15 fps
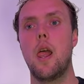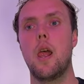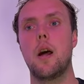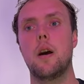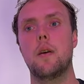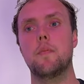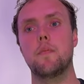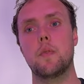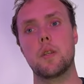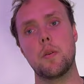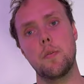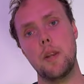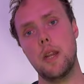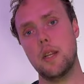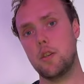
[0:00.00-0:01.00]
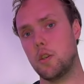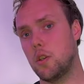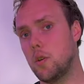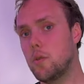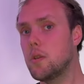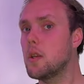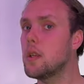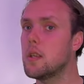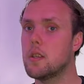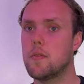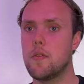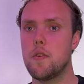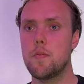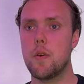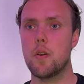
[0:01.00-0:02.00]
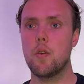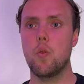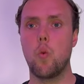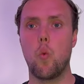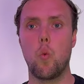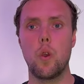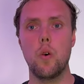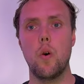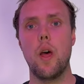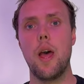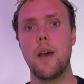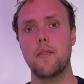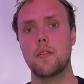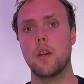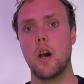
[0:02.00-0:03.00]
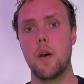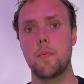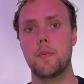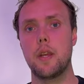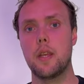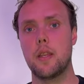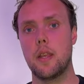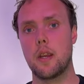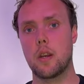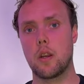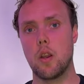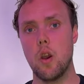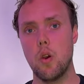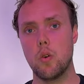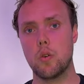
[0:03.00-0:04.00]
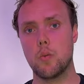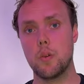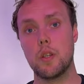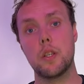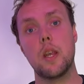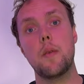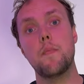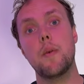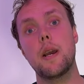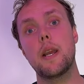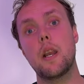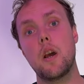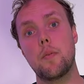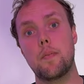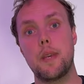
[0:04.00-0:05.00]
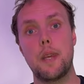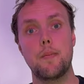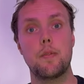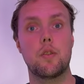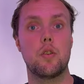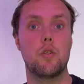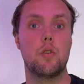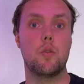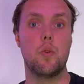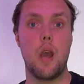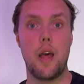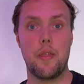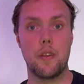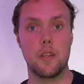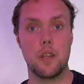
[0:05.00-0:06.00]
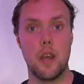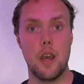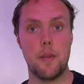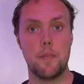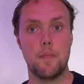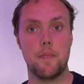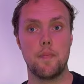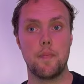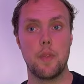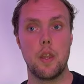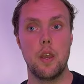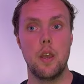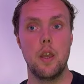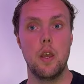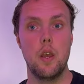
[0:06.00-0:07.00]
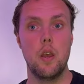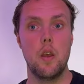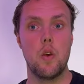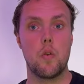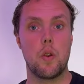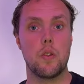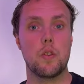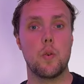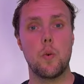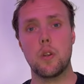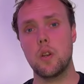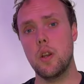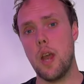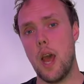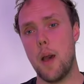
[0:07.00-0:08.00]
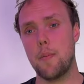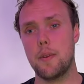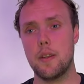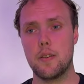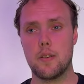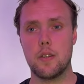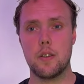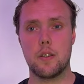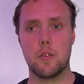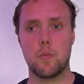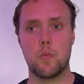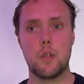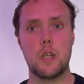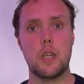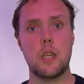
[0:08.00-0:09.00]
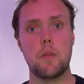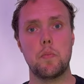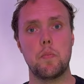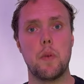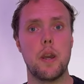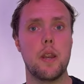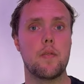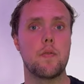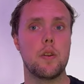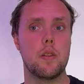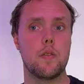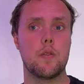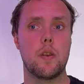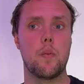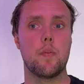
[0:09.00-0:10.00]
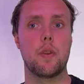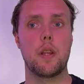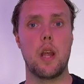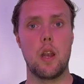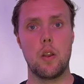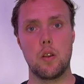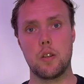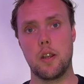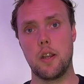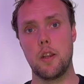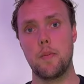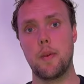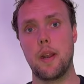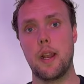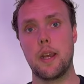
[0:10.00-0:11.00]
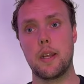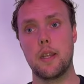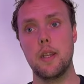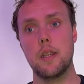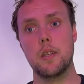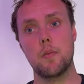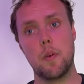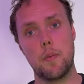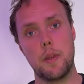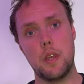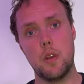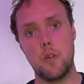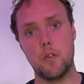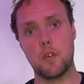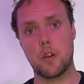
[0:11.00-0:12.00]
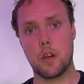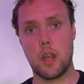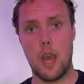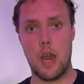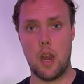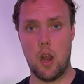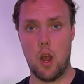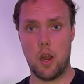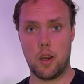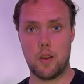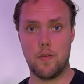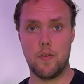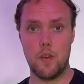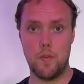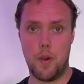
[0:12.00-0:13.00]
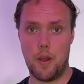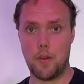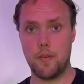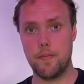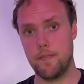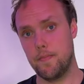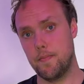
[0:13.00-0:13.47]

um, somebody that's using this view model will have to update their code, which they might not be able to do at the time. Right, so what could happen is this. We might have written something that looks a little bit like this, where we use our catalog view model.